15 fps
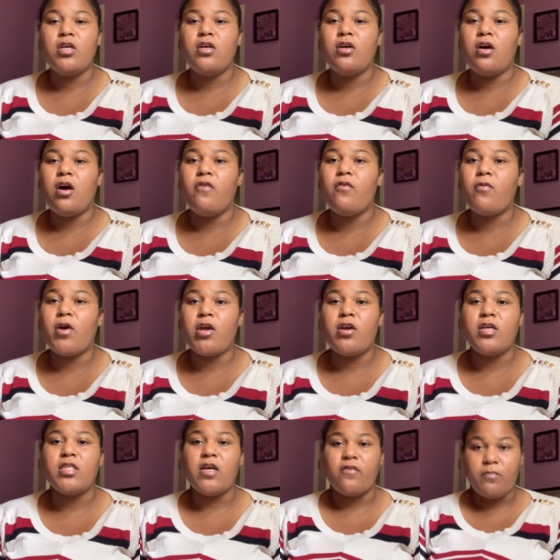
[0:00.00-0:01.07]
overwork
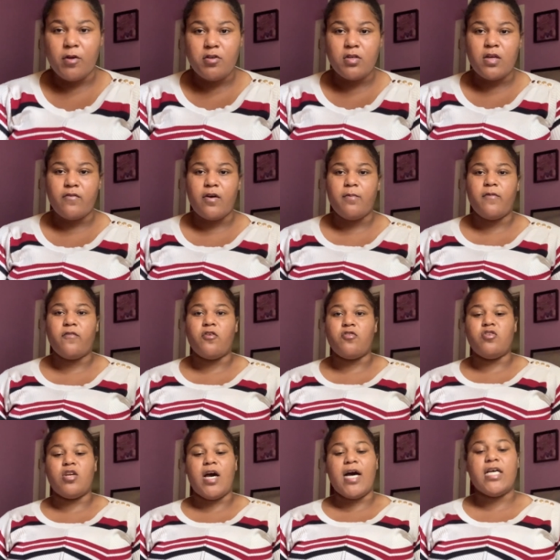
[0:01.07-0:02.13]
yourself or beat yourself up if you're
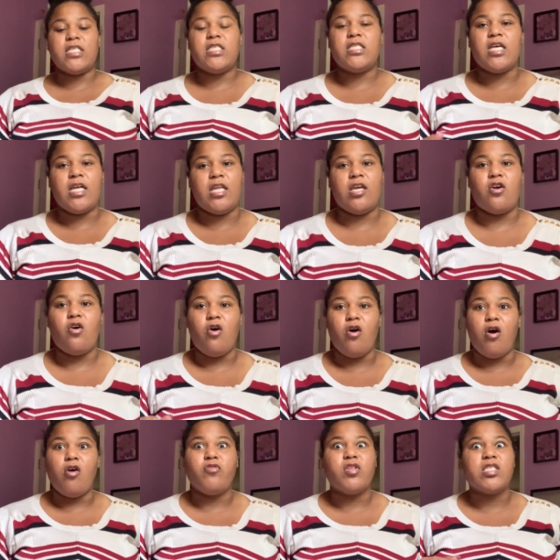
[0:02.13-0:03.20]
not studying
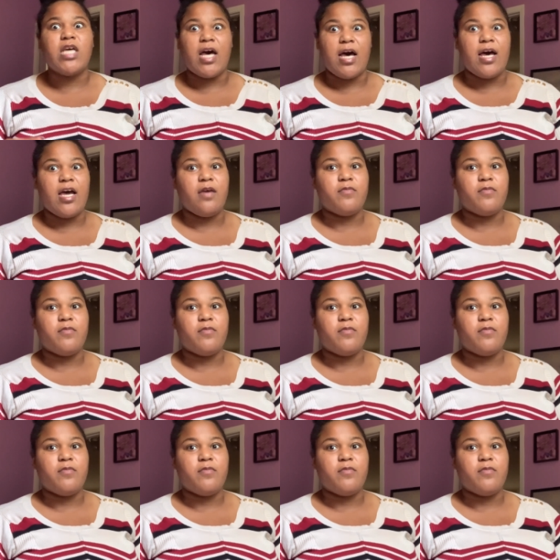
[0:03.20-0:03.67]
all the time,